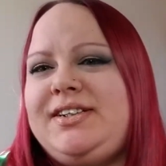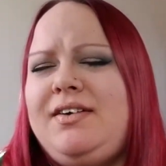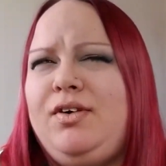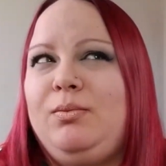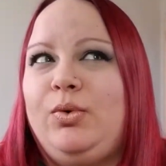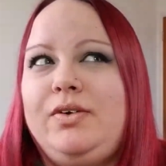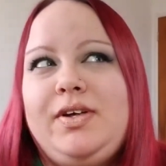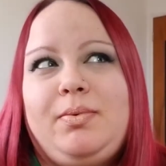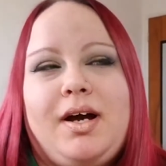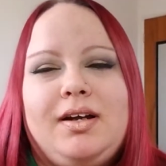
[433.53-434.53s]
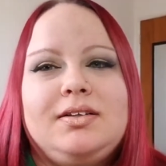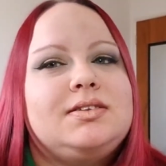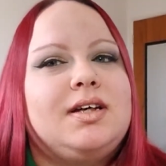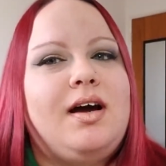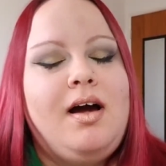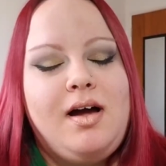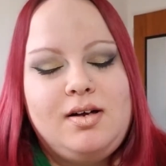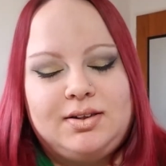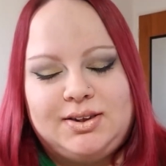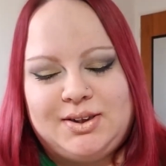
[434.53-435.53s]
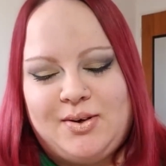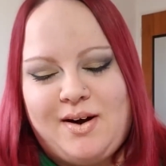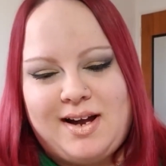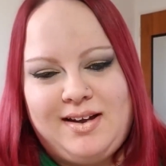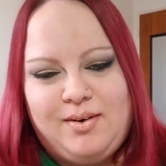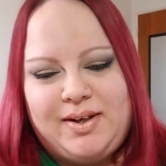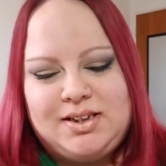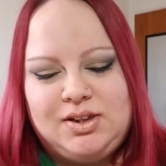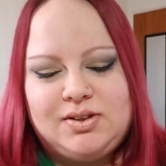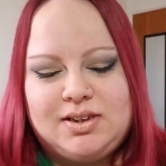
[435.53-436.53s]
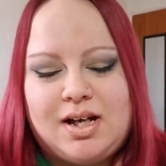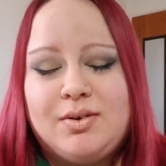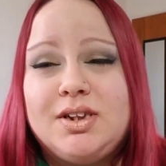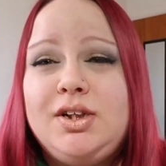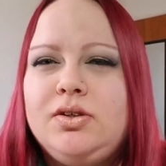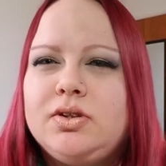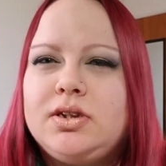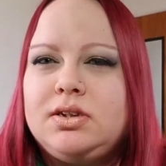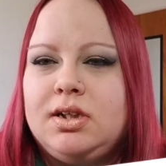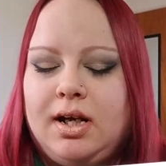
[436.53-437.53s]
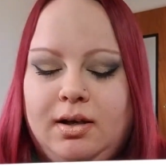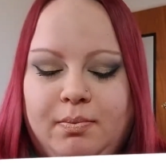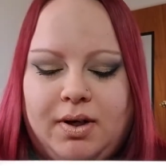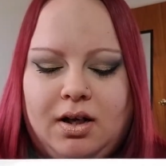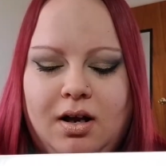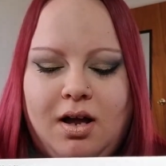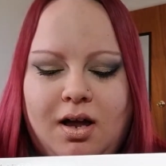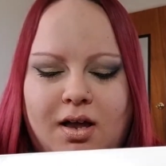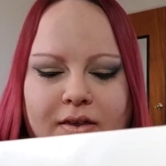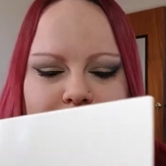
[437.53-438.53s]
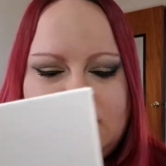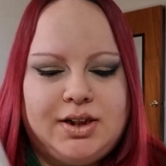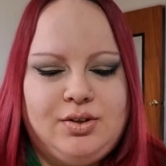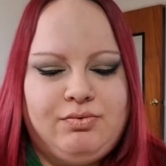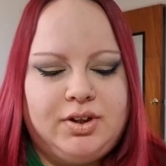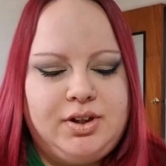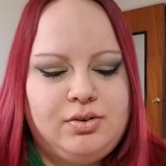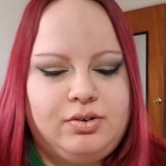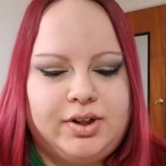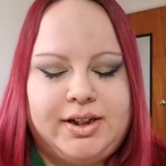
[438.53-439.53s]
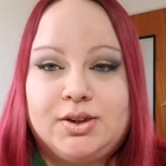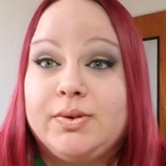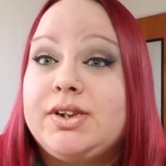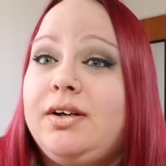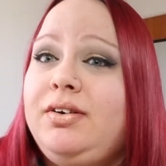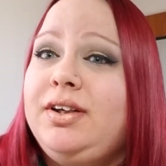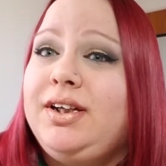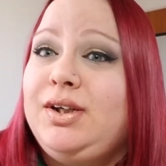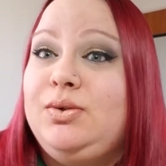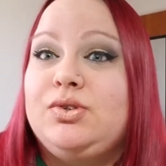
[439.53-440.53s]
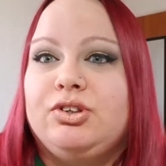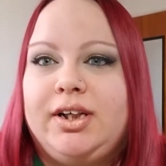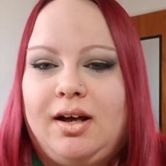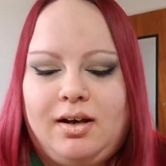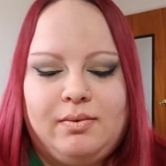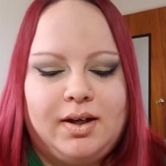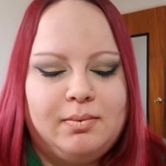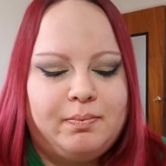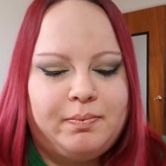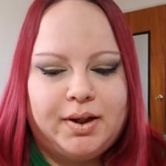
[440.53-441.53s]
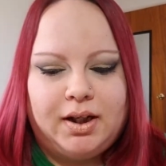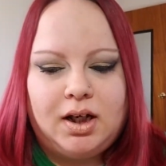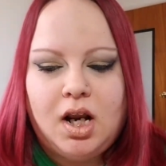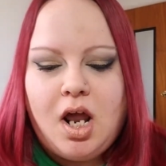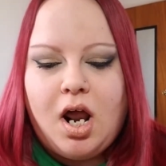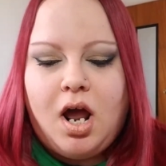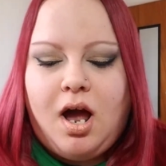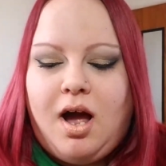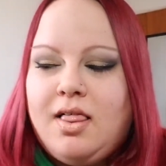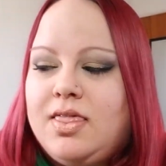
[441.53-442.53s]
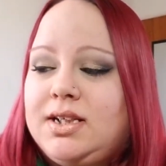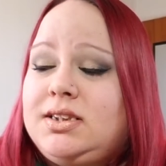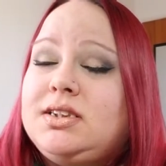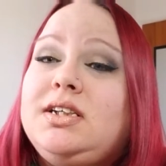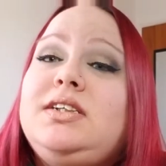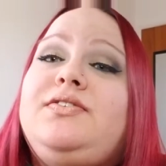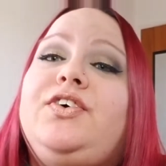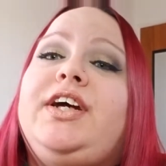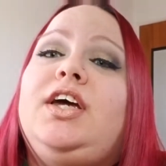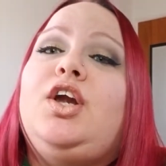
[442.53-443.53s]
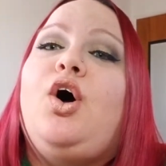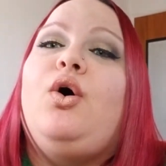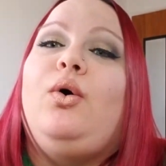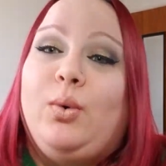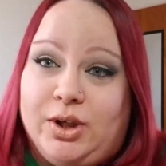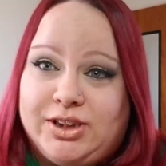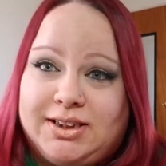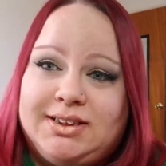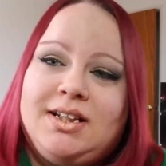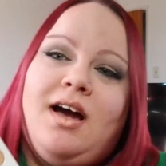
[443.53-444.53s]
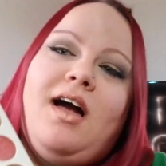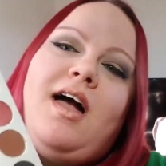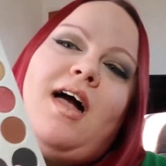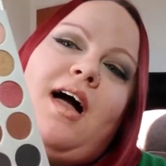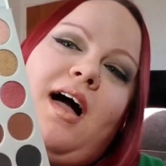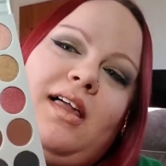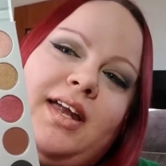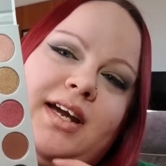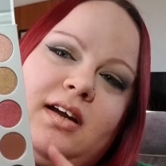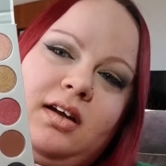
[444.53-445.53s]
ever Morphe product, so I can't wait to use this. I was gonna use this today, but there's like really no greens, which I really didn't use green anyway. But this is freaking gorgeous, like,